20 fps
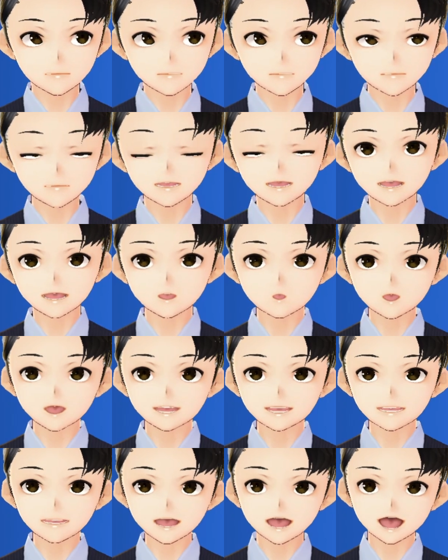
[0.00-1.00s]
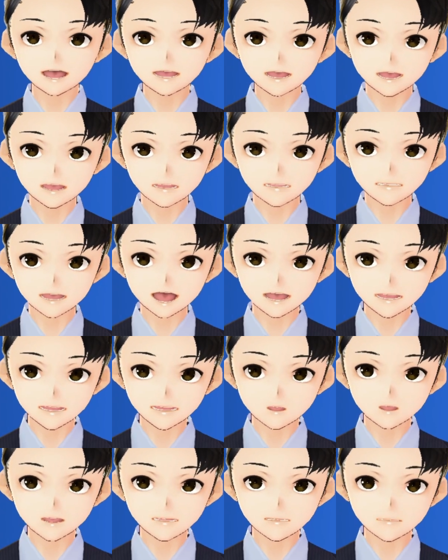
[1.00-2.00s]
If you have done your
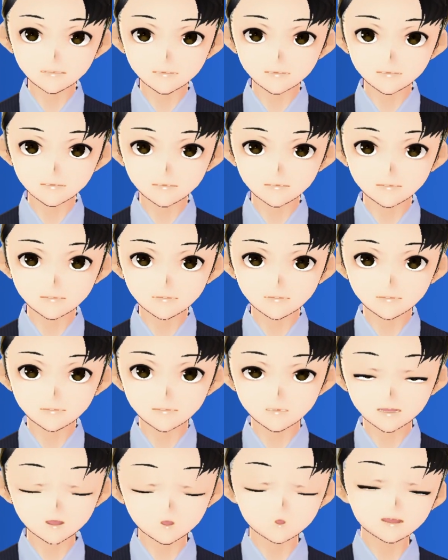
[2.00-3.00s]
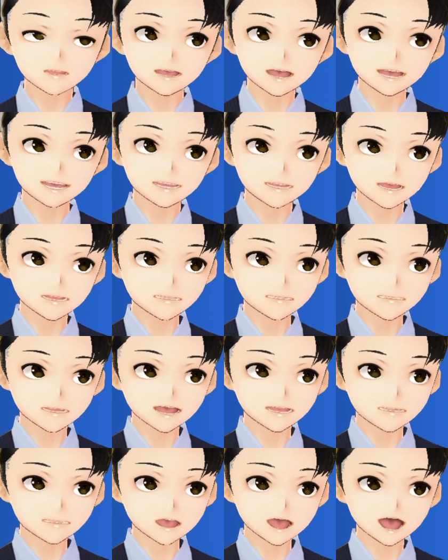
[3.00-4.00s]
assignment, you will have a
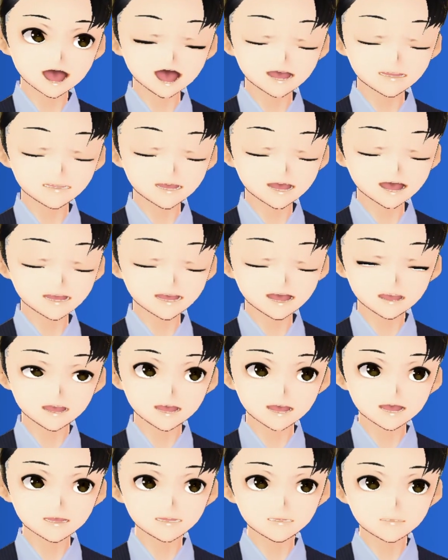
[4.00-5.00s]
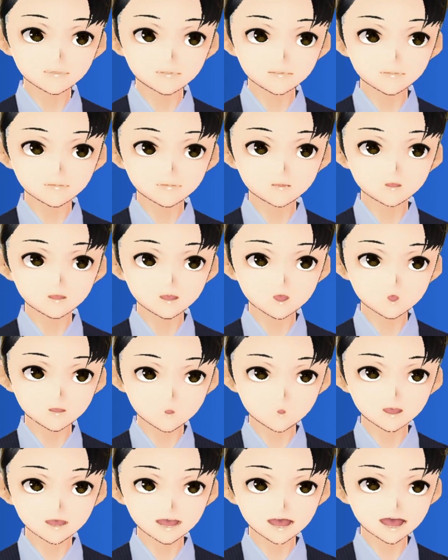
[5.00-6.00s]
6 by 6 grid
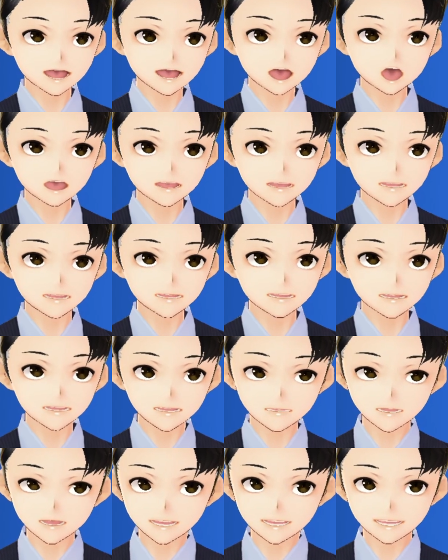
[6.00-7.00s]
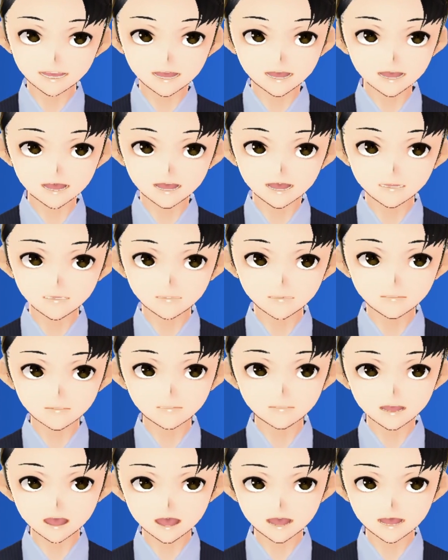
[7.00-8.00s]
with a column A,
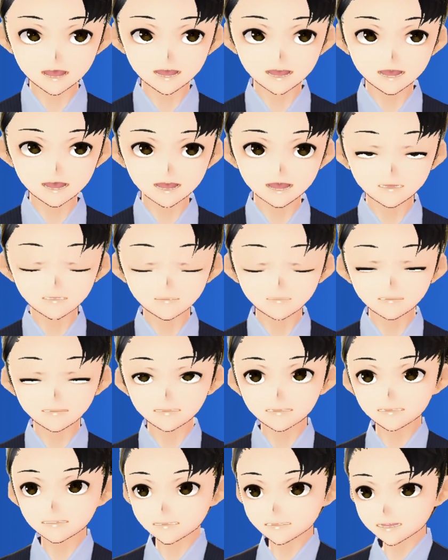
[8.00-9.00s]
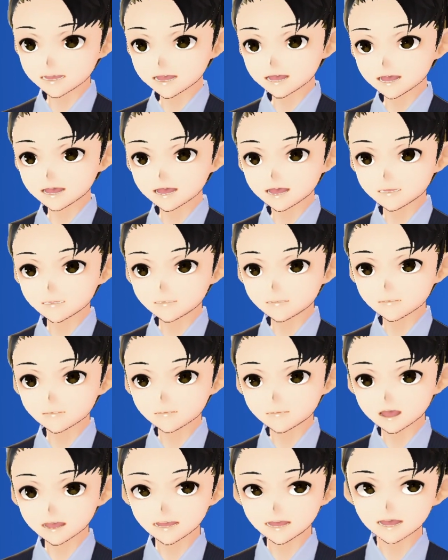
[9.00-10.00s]
B, C,
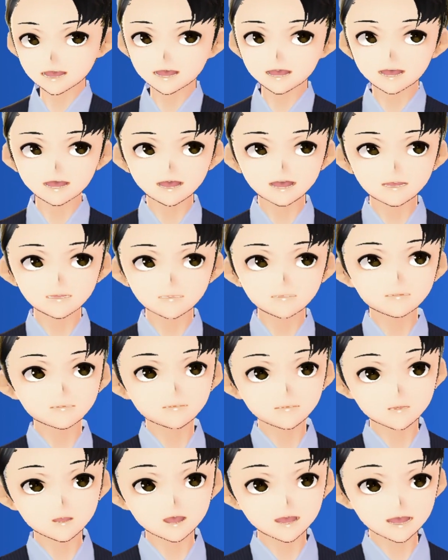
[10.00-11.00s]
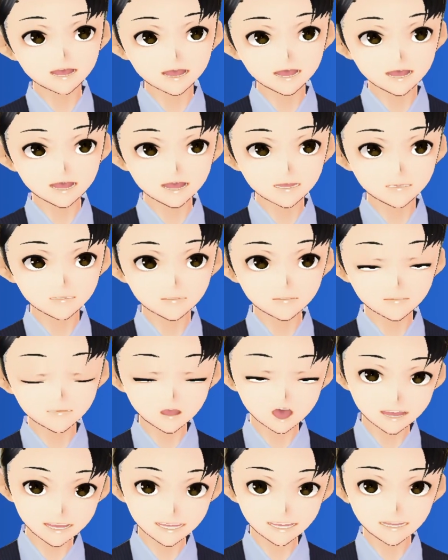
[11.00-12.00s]
D, E,
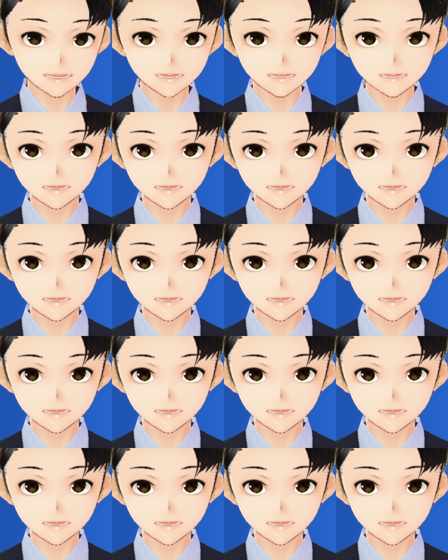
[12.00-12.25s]
F,